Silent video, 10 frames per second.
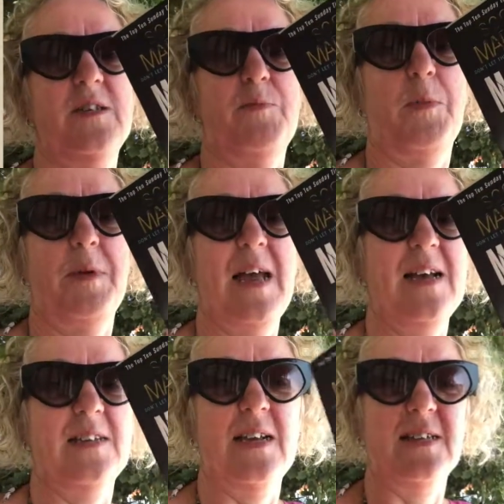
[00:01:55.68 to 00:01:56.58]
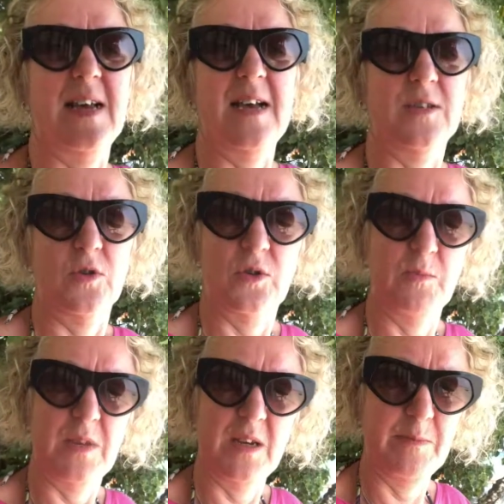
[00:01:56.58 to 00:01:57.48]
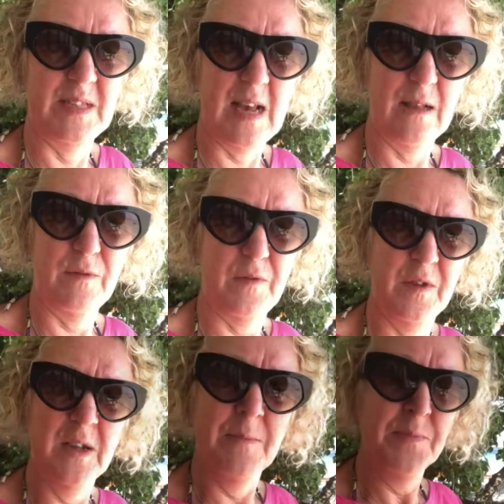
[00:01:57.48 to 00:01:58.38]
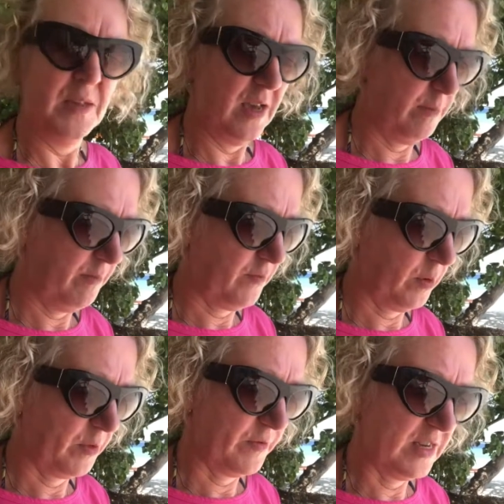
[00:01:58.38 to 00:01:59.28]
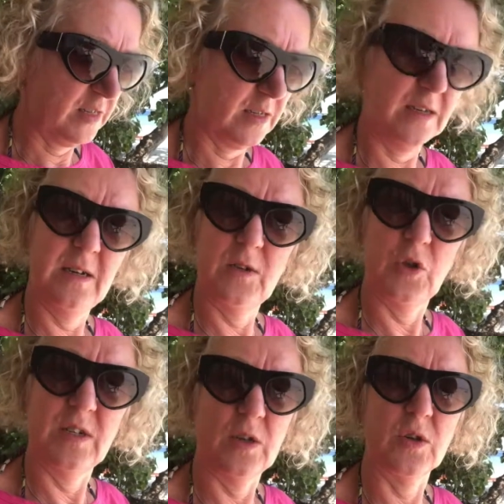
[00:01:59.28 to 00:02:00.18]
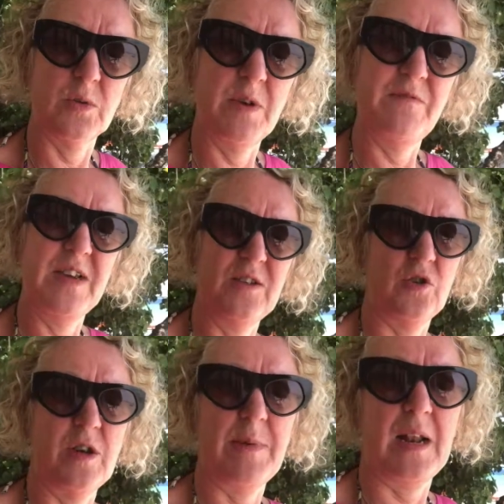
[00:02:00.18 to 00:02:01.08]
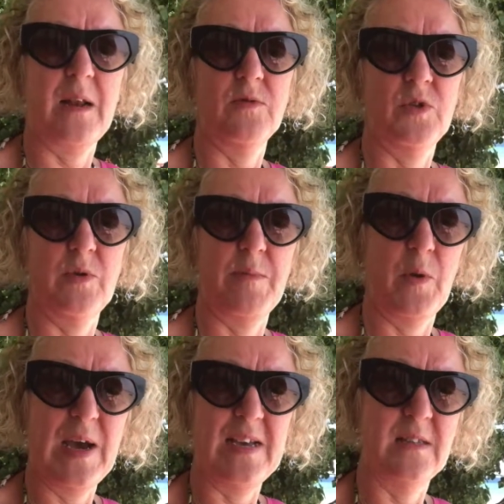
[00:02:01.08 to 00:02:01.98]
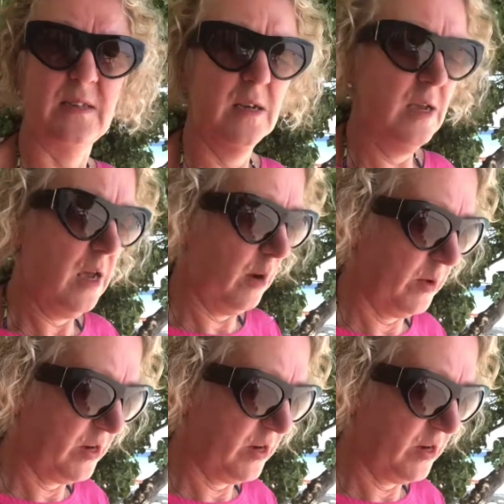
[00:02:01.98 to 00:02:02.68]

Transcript: he's probably ex S A S or something himself. Um, from the research, or he's got somebody extremely close to him who is, and